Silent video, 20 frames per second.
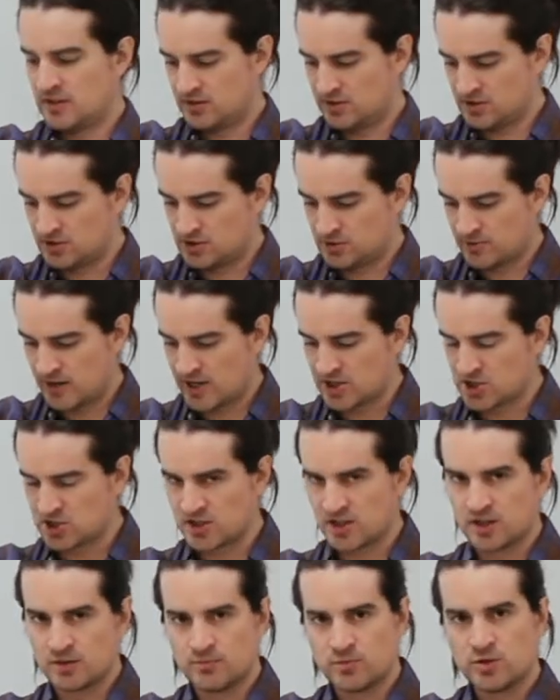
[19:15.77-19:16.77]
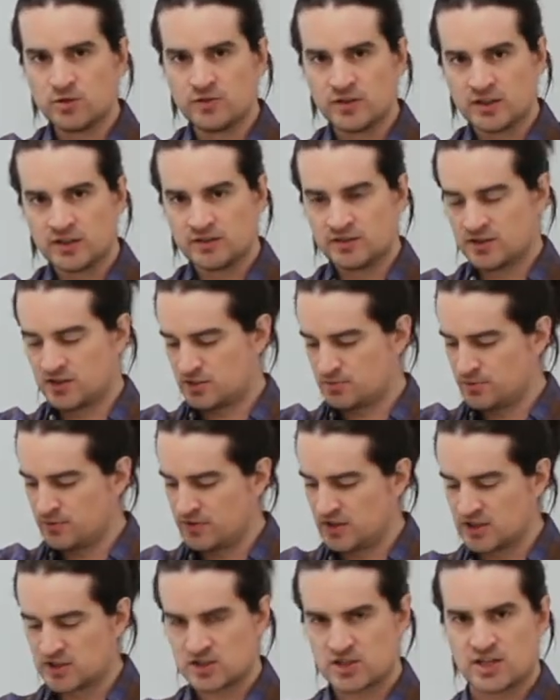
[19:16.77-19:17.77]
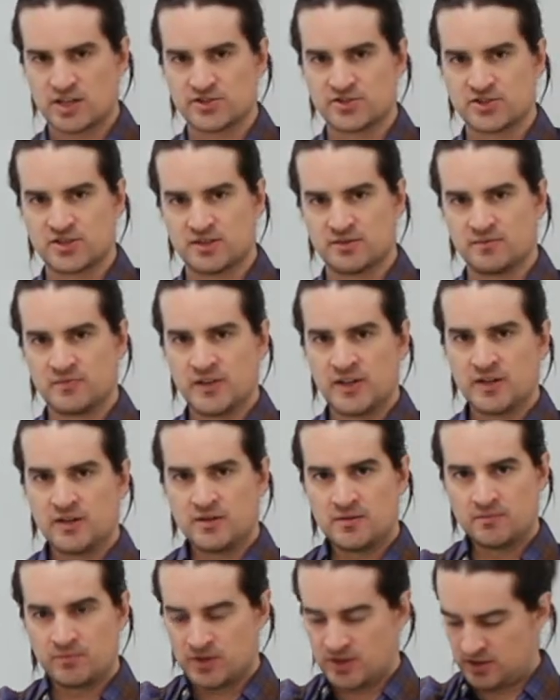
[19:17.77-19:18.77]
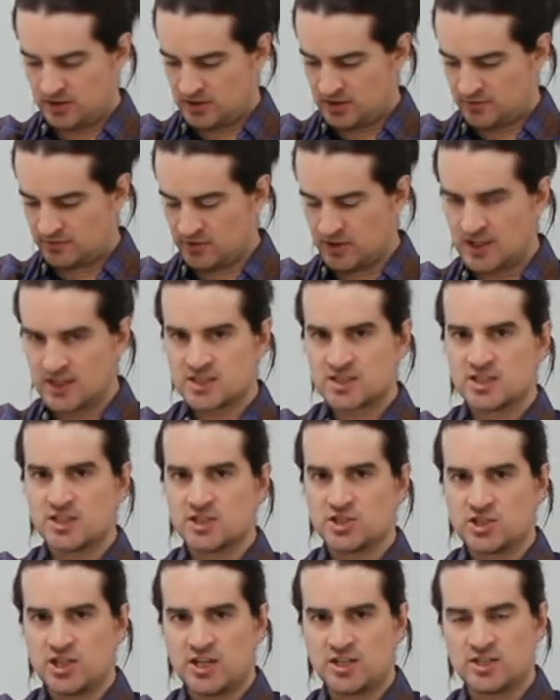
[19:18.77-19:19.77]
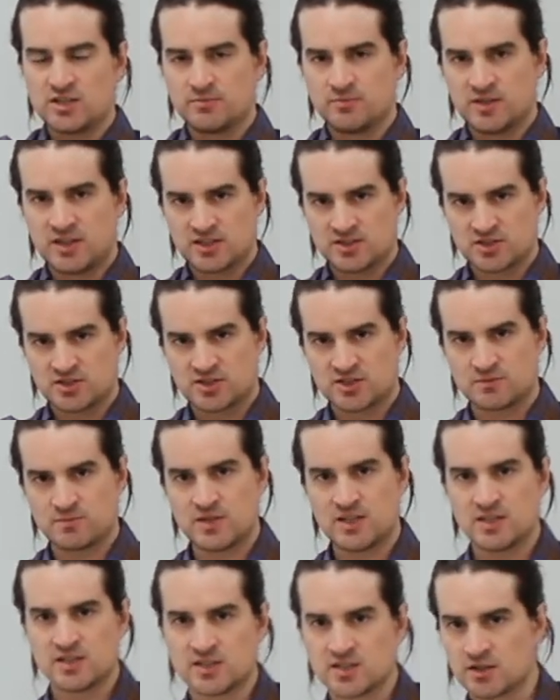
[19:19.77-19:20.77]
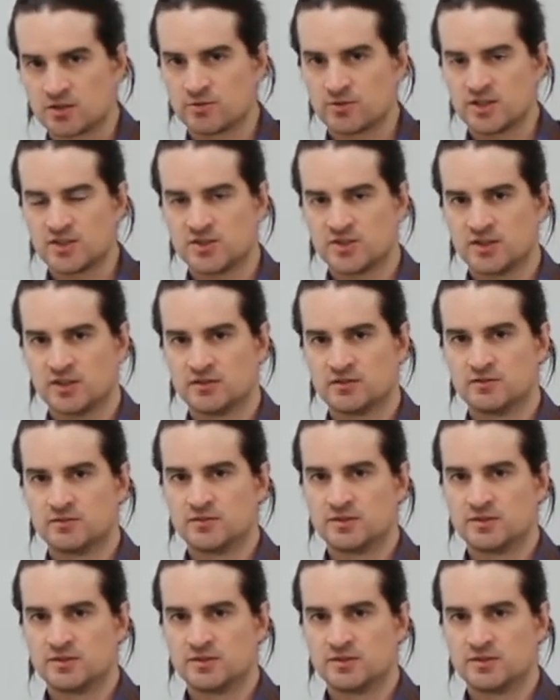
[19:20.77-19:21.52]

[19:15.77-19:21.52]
The direction that it's moving, that it's moving is constant, but the velocity is changing because its speed is increasing.